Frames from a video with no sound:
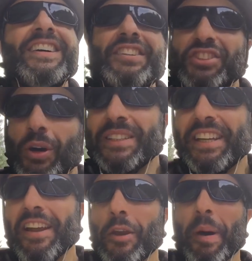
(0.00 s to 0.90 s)
So I
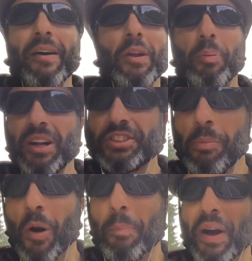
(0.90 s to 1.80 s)
did end up having a bunch of
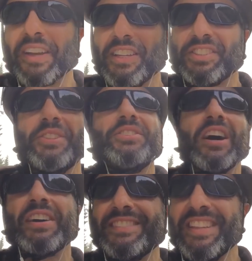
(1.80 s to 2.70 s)
more bike issues.
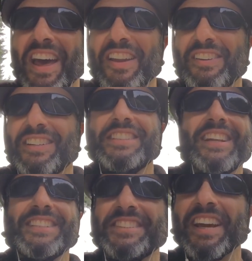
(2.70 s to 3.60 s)
I'll get to that
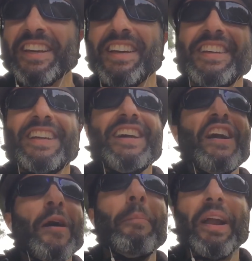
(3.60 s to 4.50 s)
in a second,
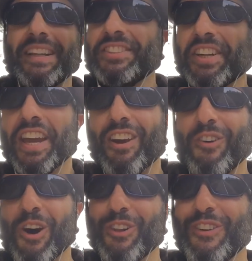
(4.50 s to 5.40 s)
but I took care of
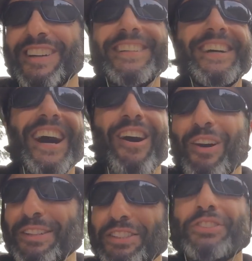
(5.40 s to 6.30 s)
all of it. I
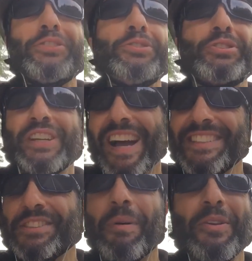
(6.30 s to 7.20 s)
wanted to introduce you
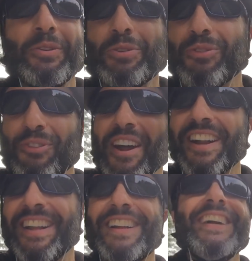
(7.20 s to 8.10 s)
guys to my new little
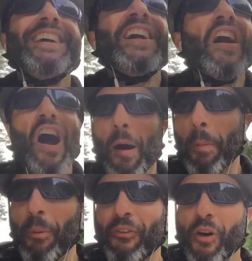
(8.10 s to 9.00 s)
friend. But
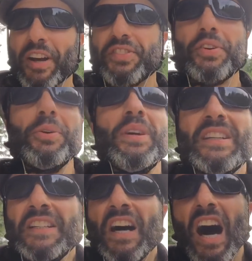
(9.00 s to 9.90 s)
before I do,
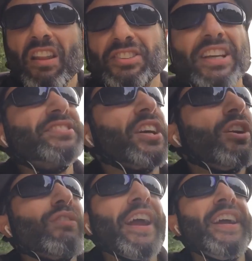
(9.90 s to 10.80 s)
looks like it's
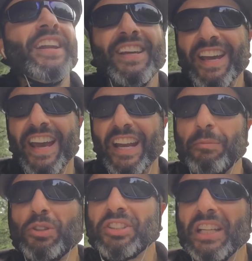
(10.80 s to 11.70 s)
gonna rain and I'm
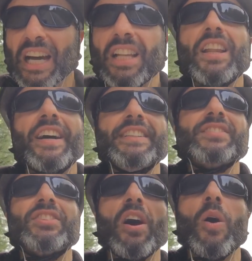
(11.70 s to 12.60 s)
losing a lot of light,
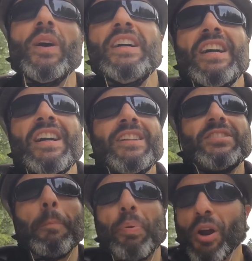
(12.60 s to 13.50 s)
so this is
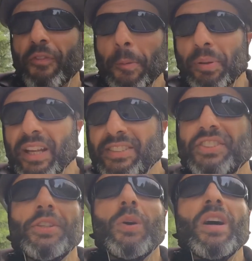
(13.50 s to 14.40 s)
a perfect place
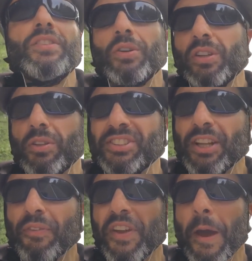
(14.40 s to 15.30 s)
to do a little
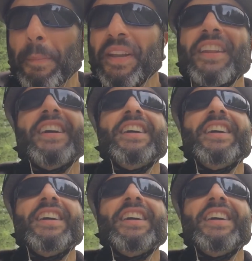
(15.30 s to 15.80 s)
stealth camping.